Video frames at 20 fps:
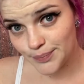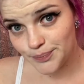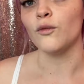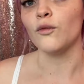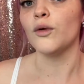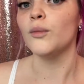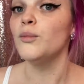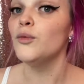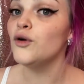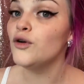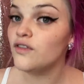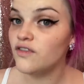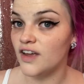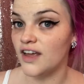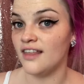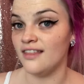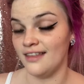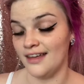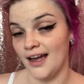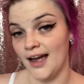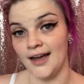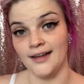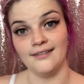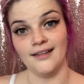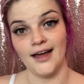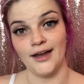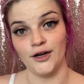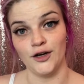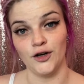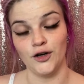Removing the
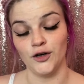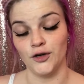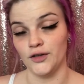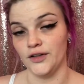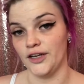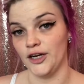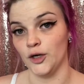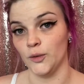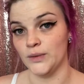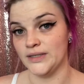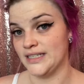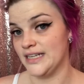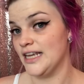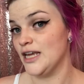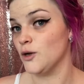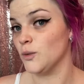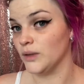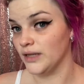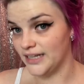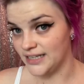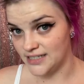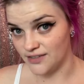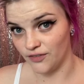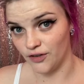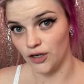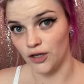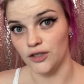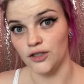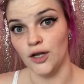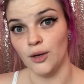eyeliner earlier was equally
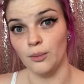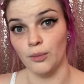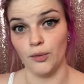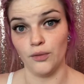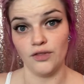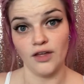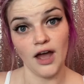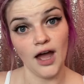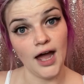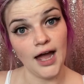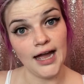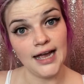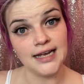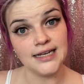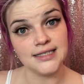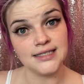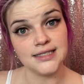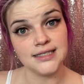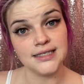difficult on both eyes.